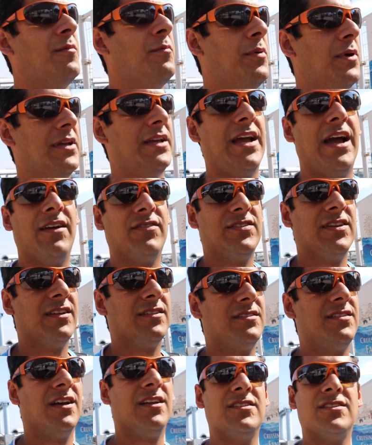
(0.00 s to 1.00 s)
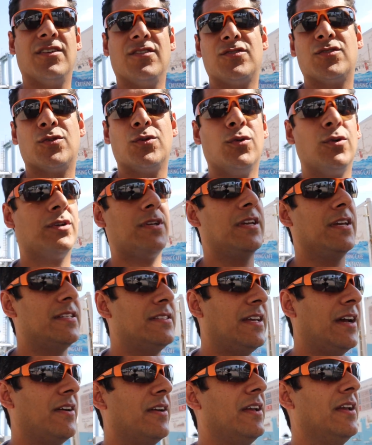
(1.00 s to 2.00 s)
But yeah, I've seen tons of school
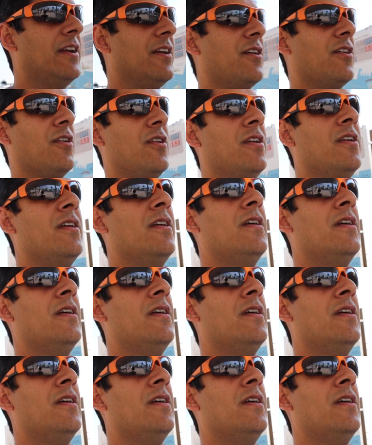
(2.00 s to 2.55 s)
kids out here.